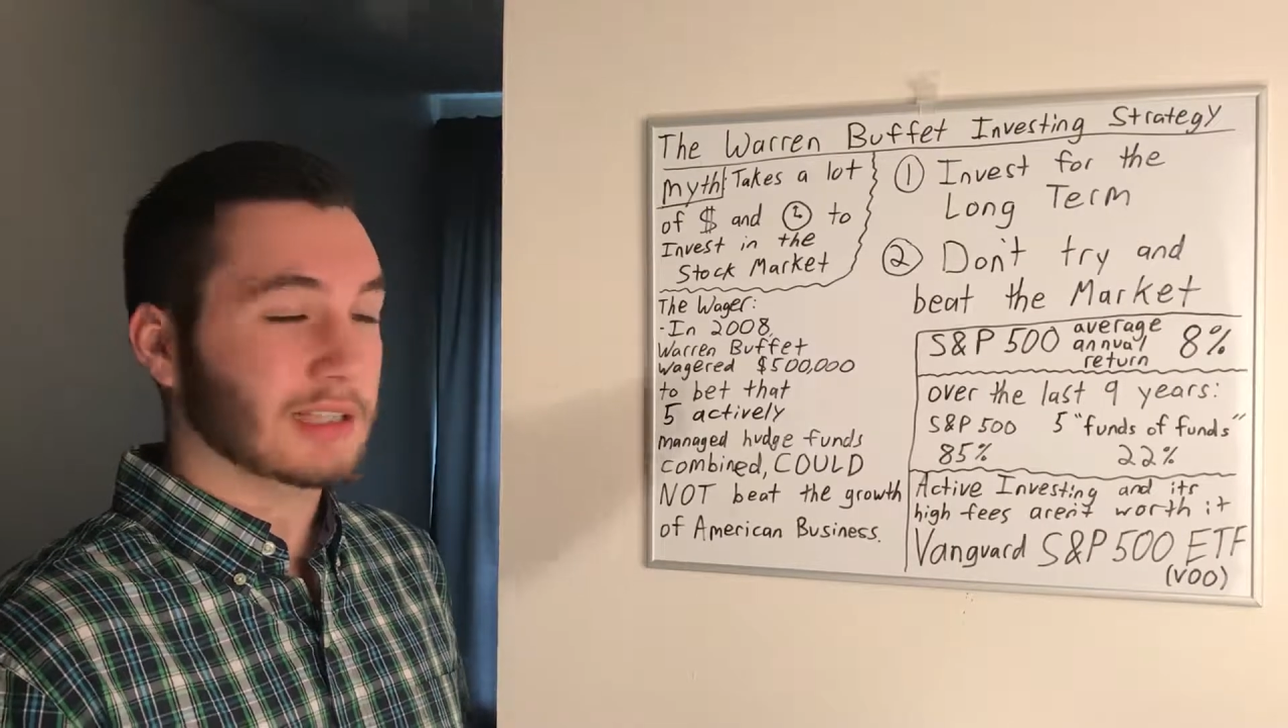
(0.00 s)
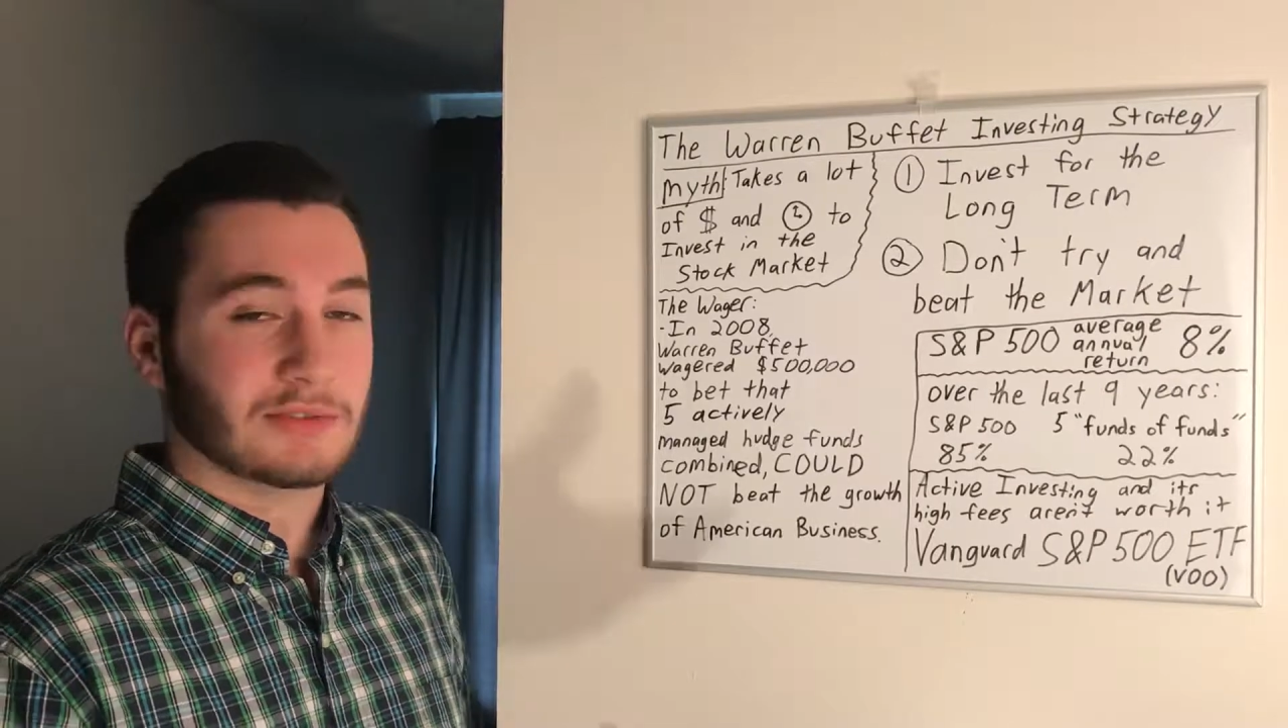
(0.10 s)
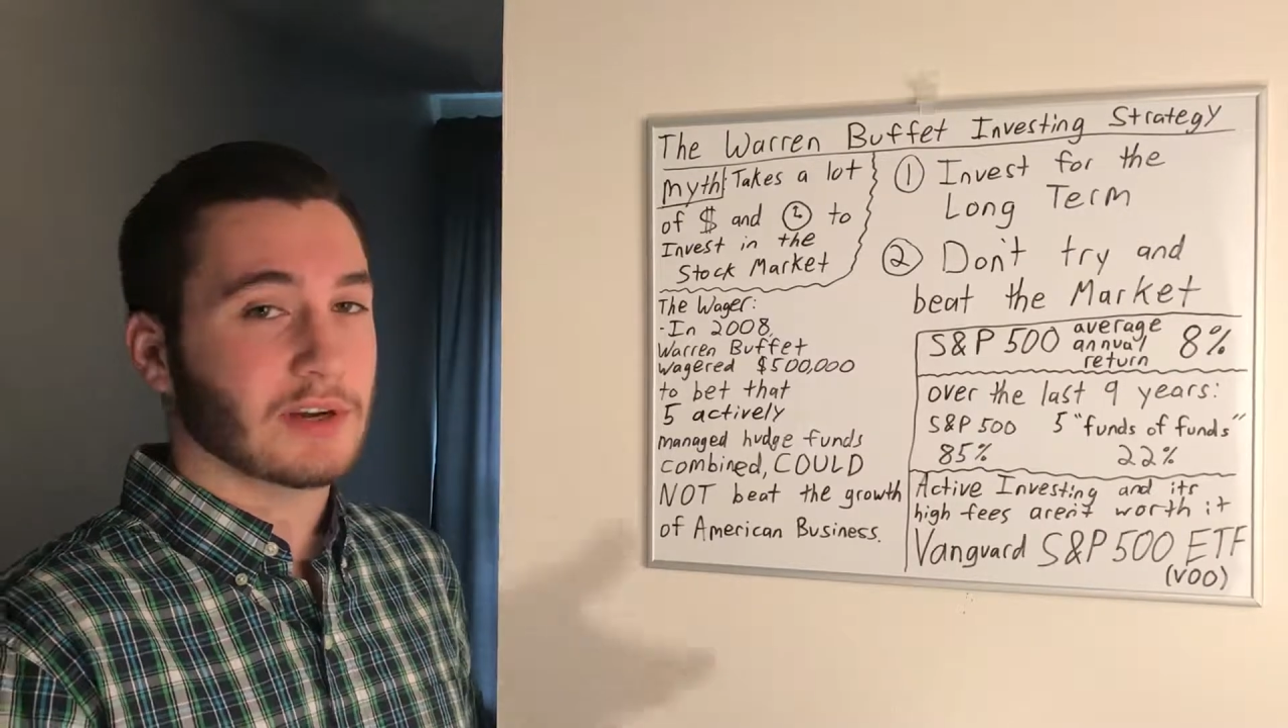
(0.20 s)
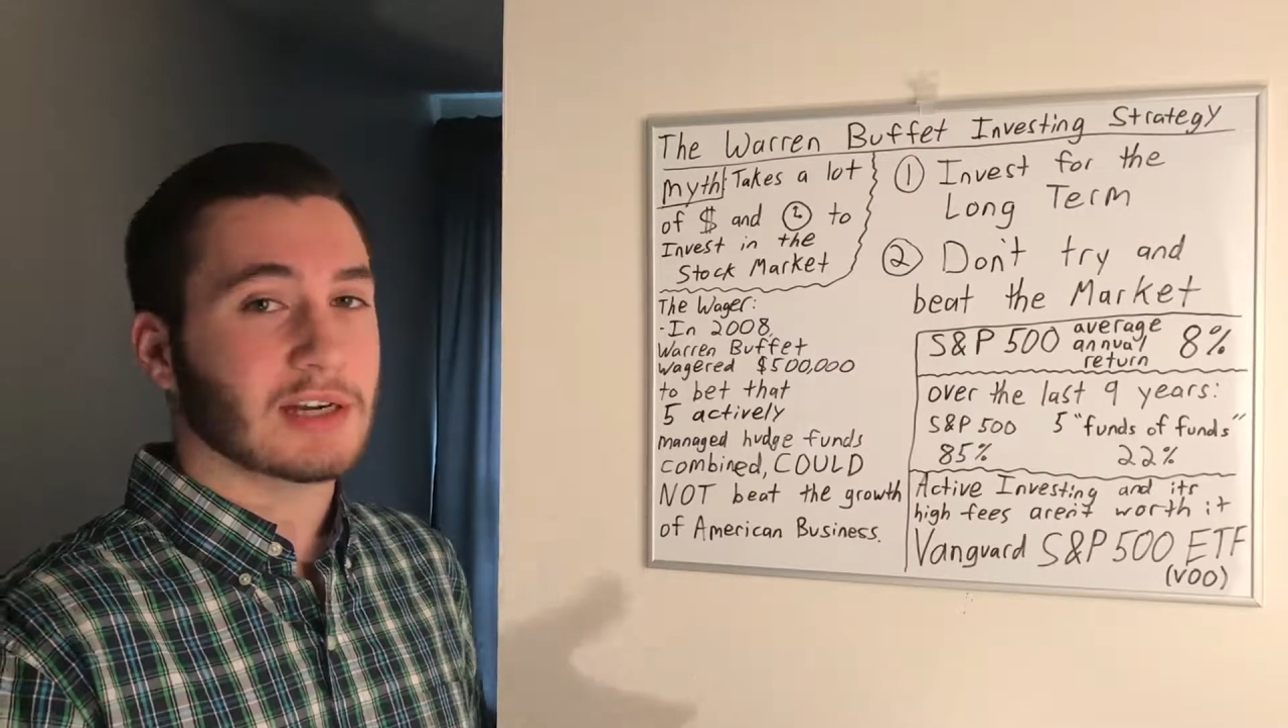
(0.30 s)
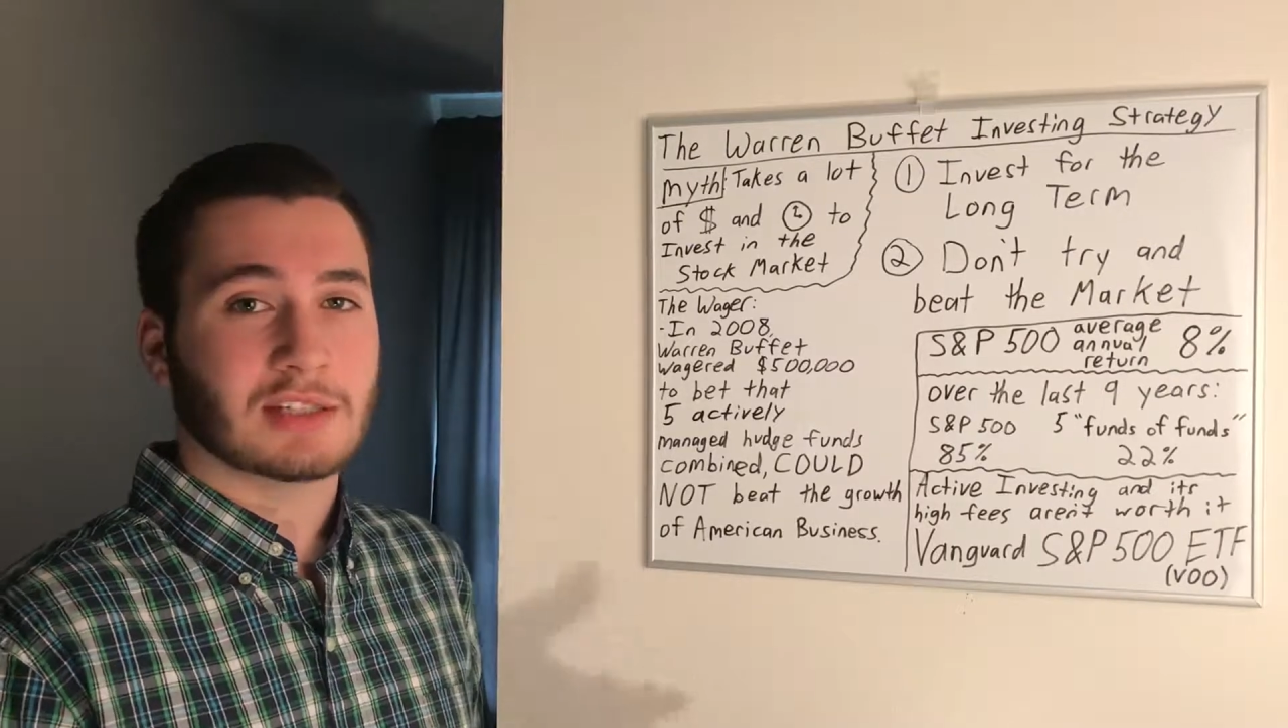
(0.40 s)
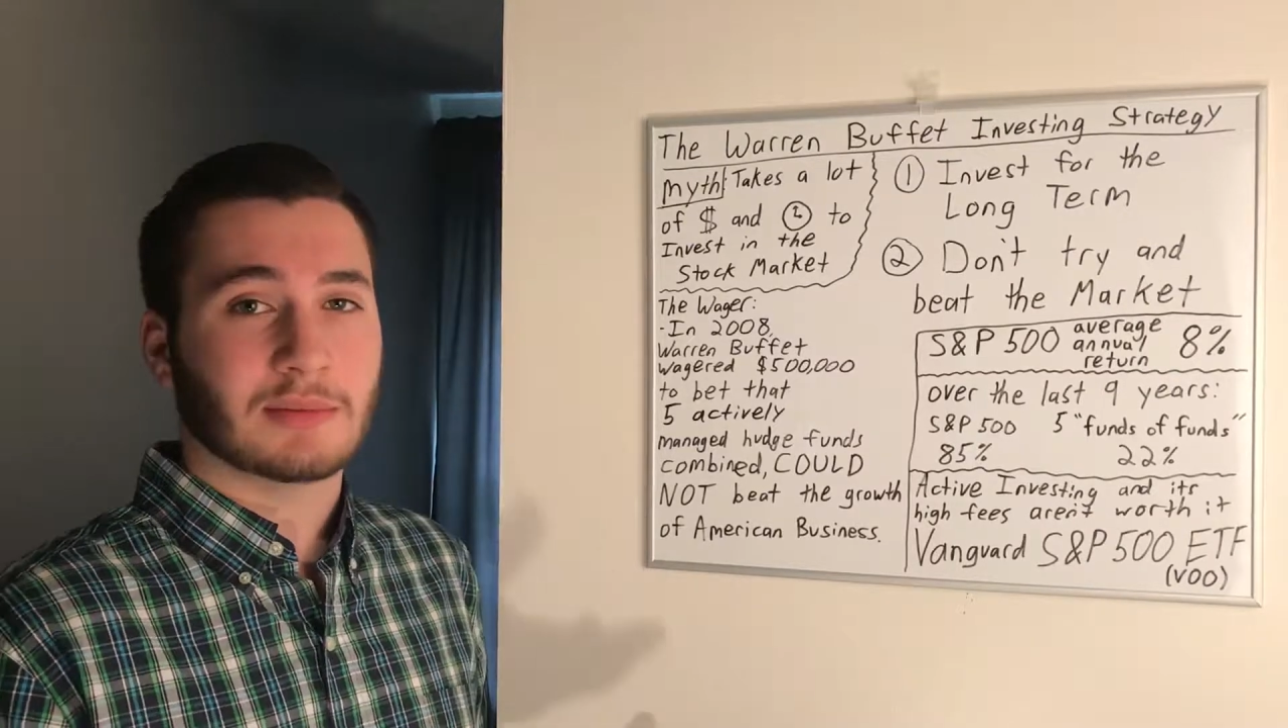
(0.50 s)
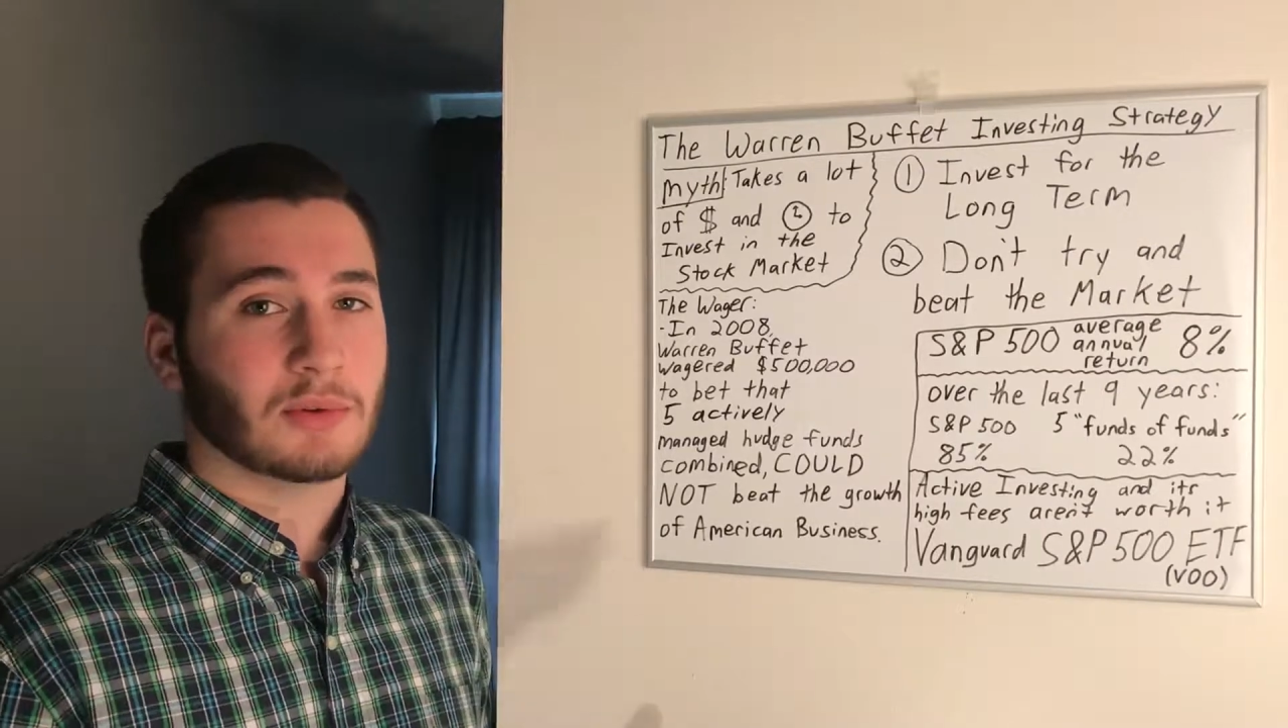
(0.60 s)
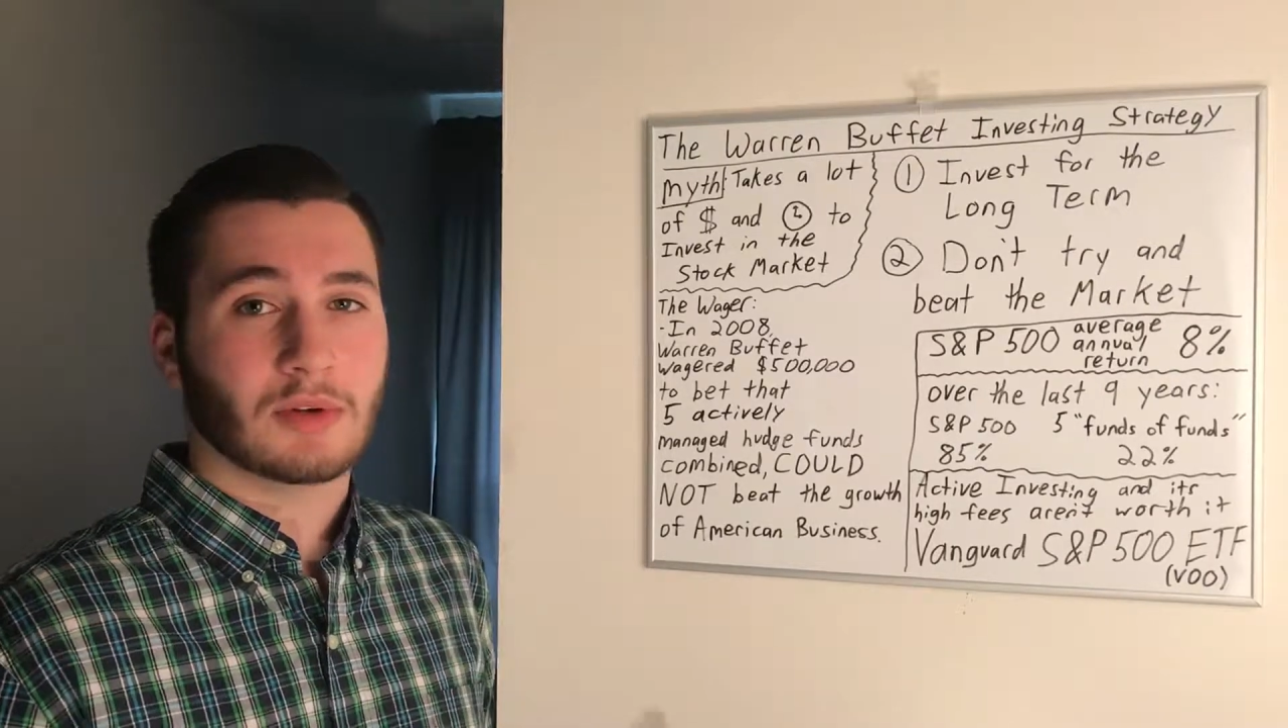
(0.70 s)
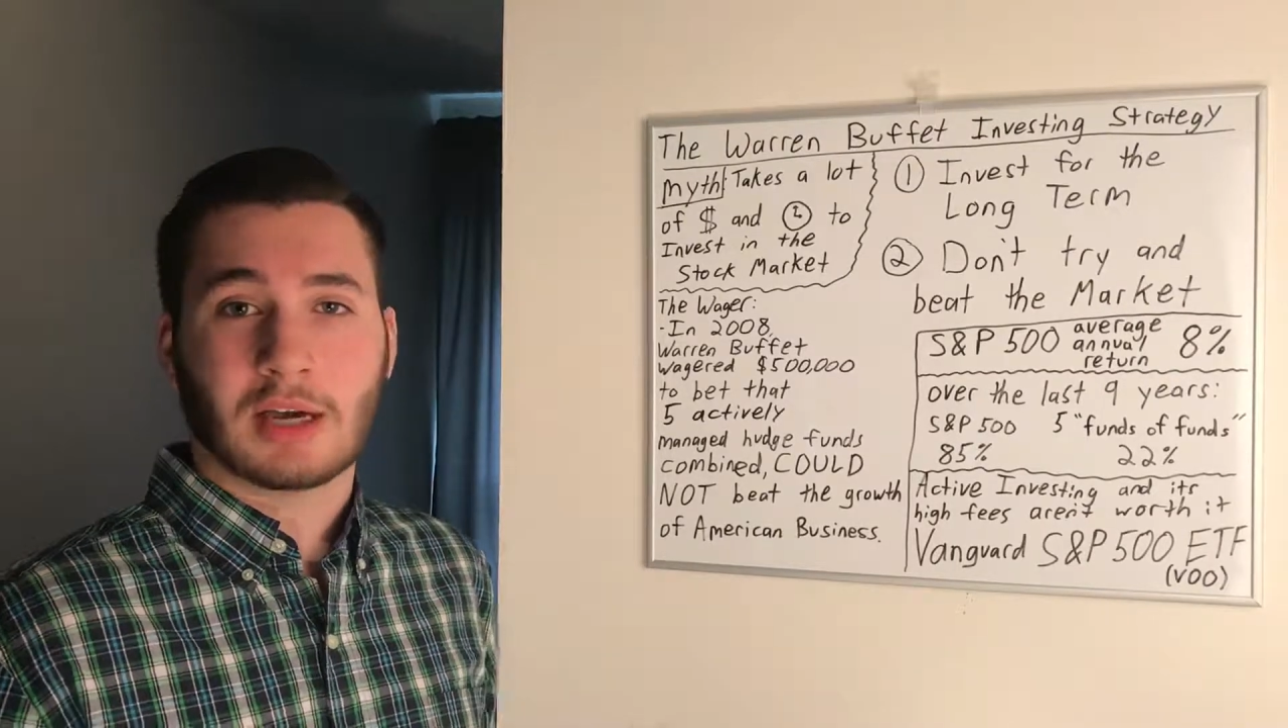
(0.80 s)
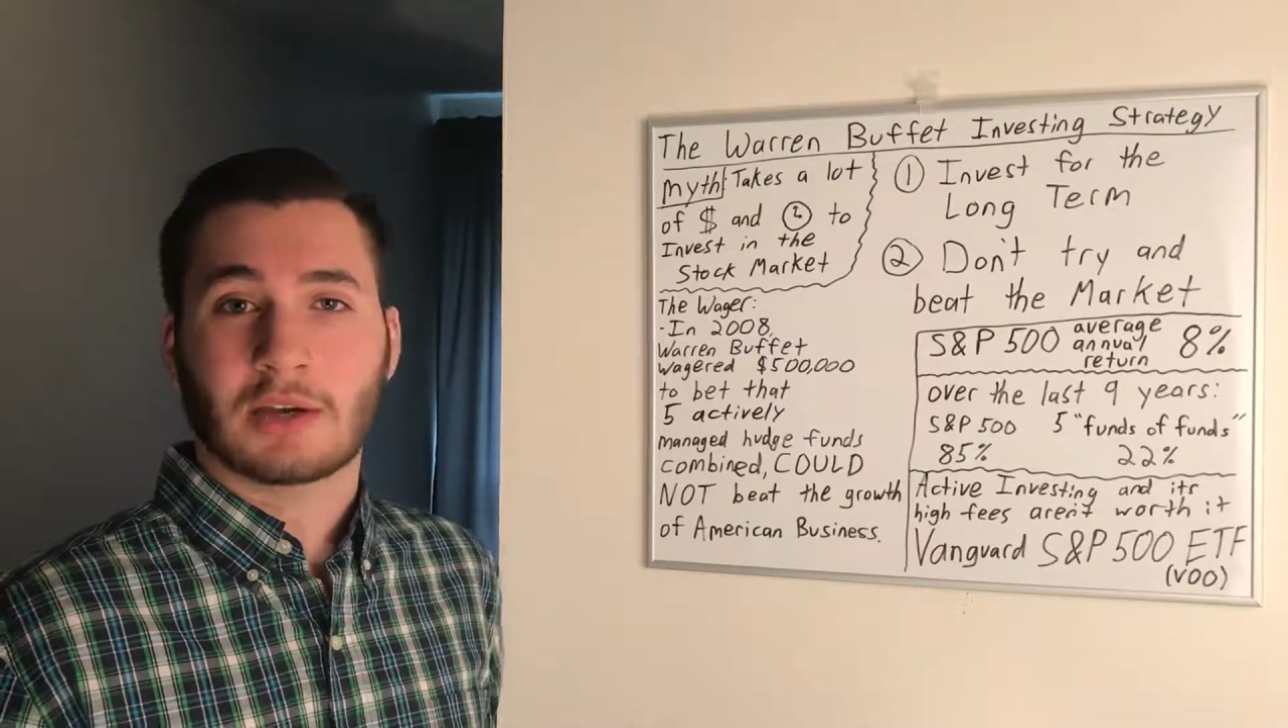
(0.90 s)
And it's very
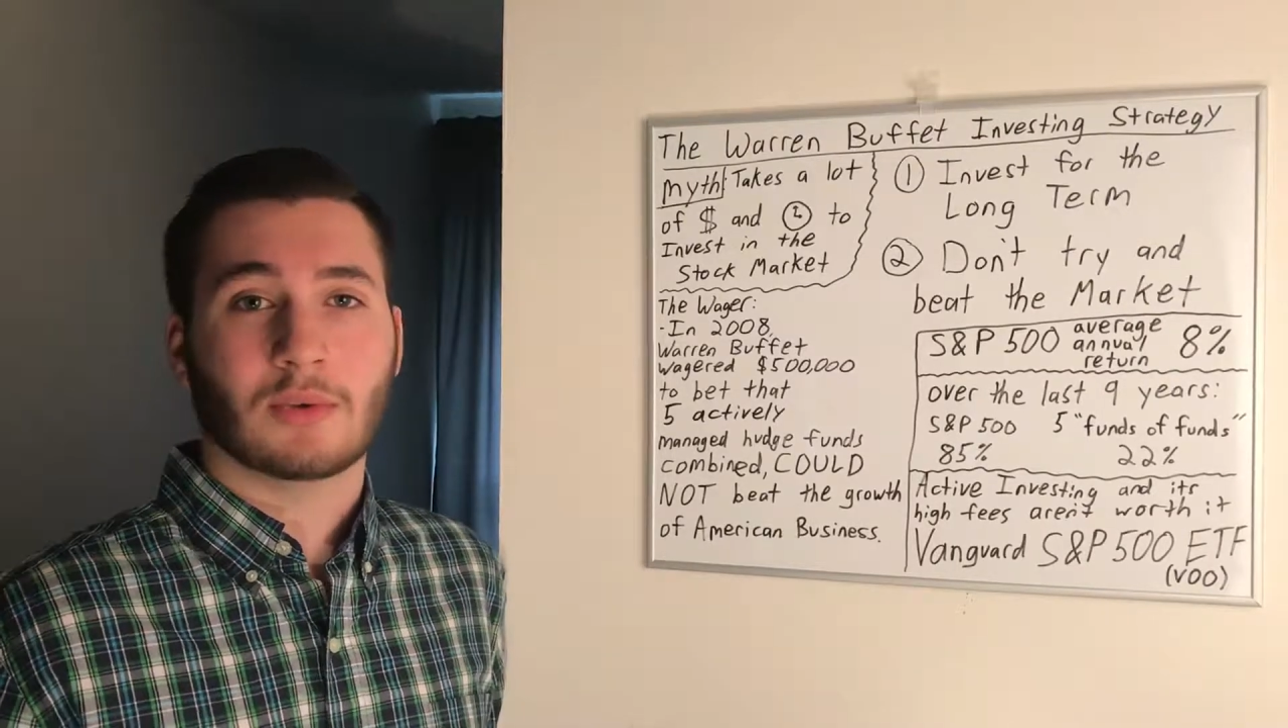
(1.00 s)
simple.